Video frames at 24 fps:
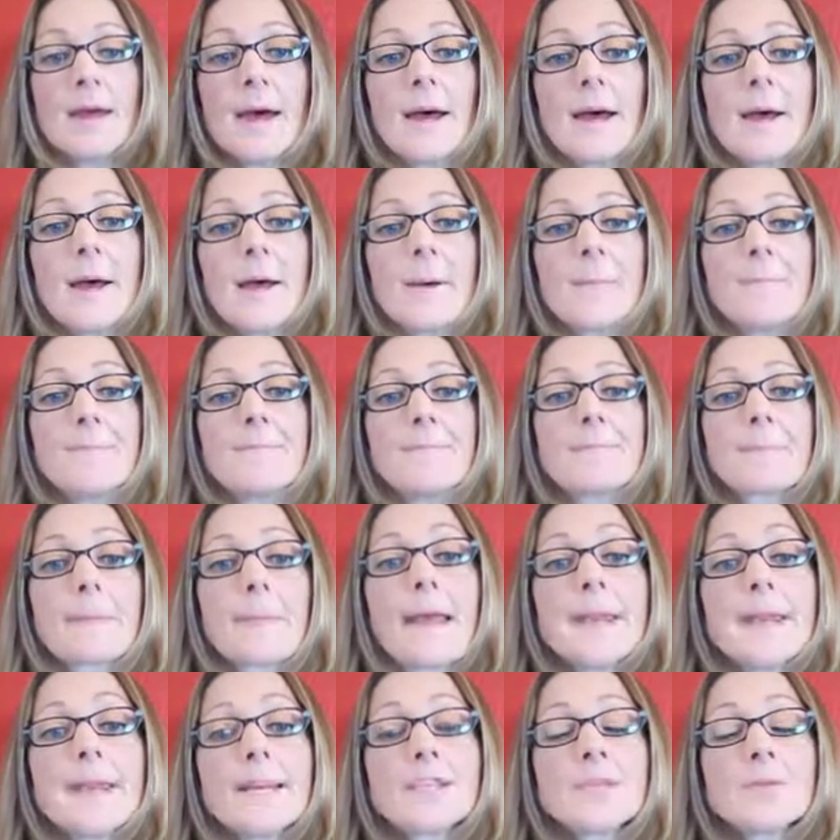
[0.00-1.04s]

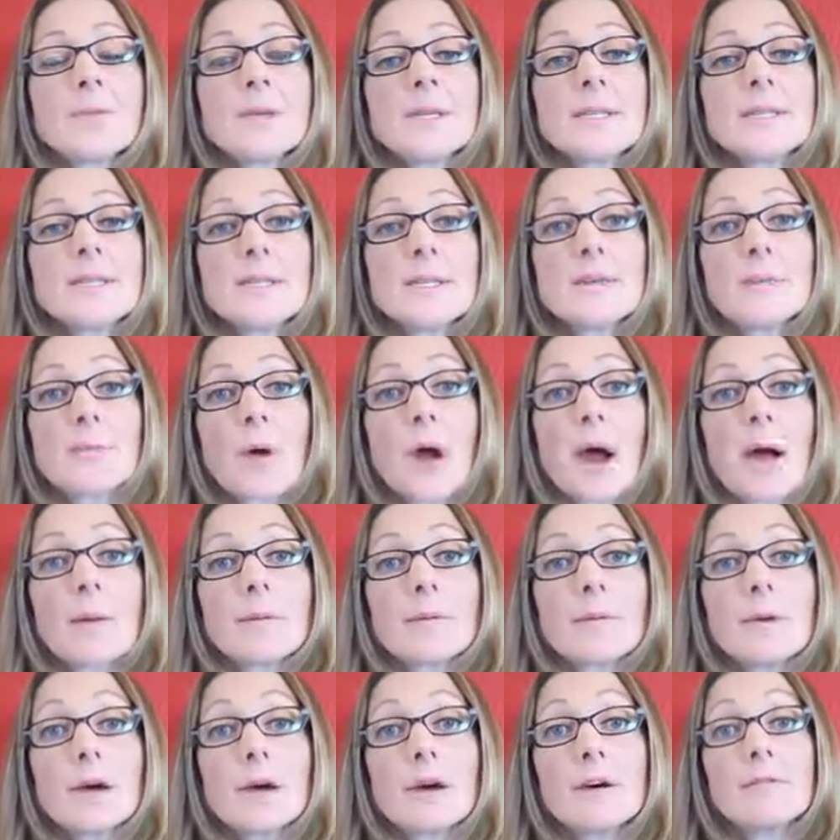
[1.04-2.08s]
And And next we see the
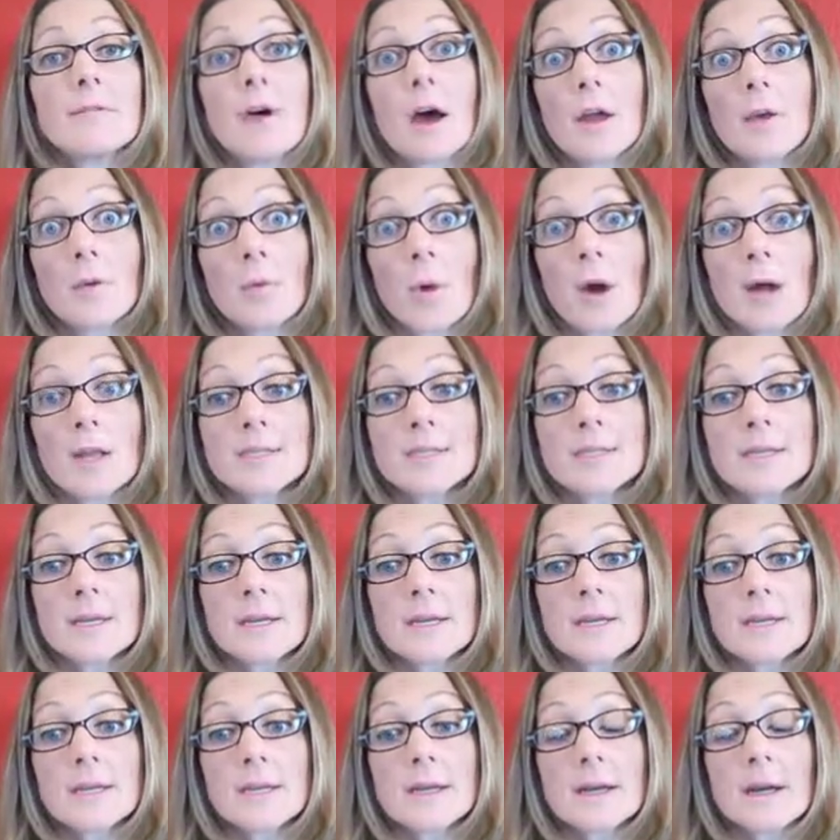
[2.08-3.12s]
problem of
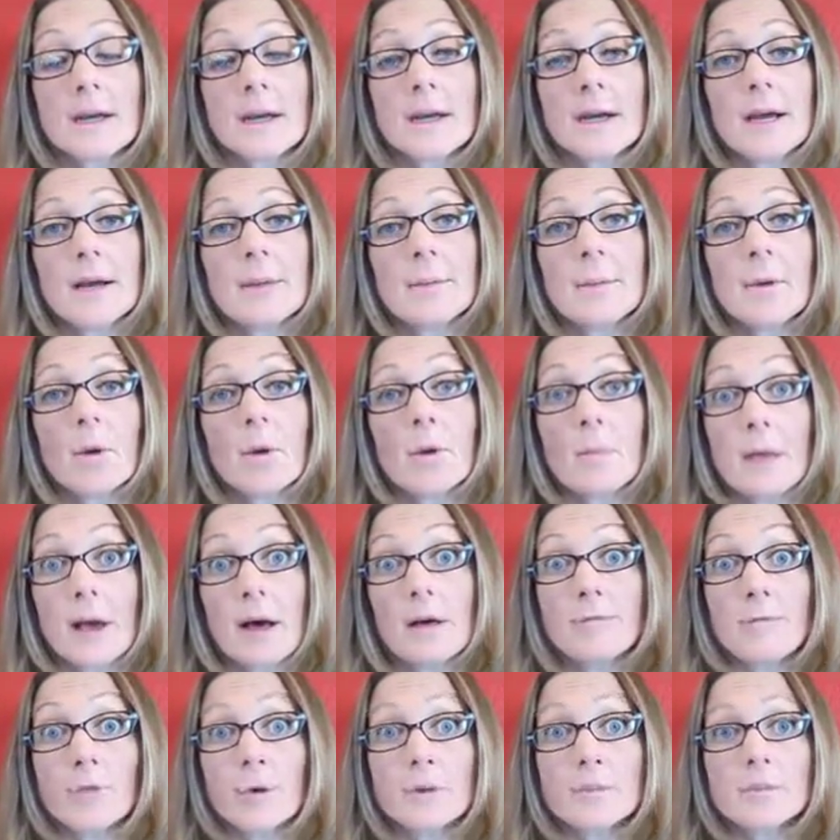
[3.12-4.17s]
unwanted or
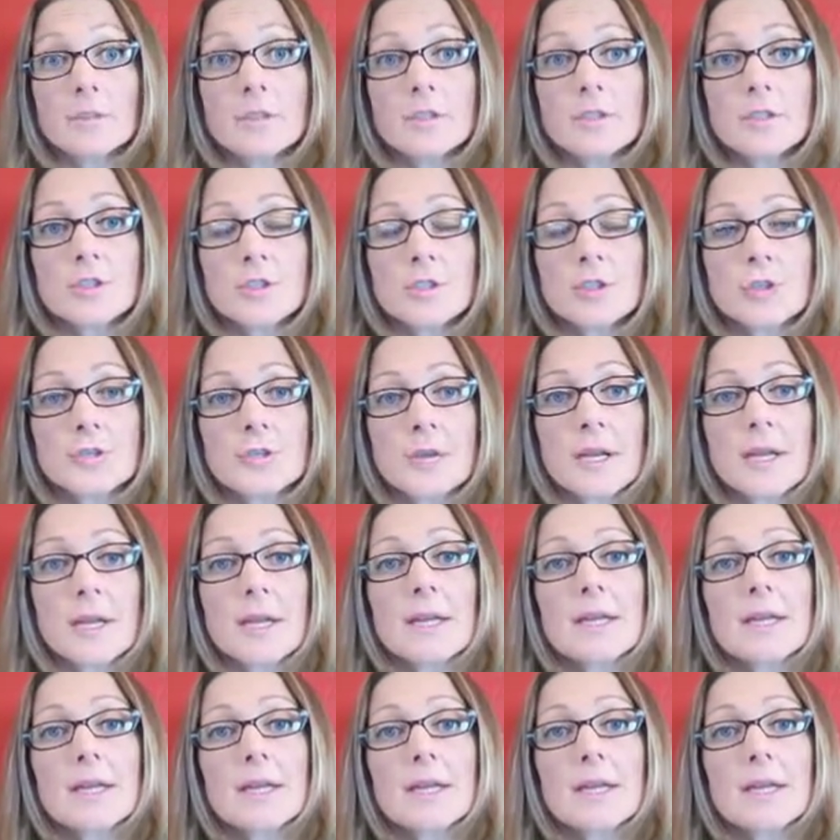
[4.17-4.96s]
malformed children.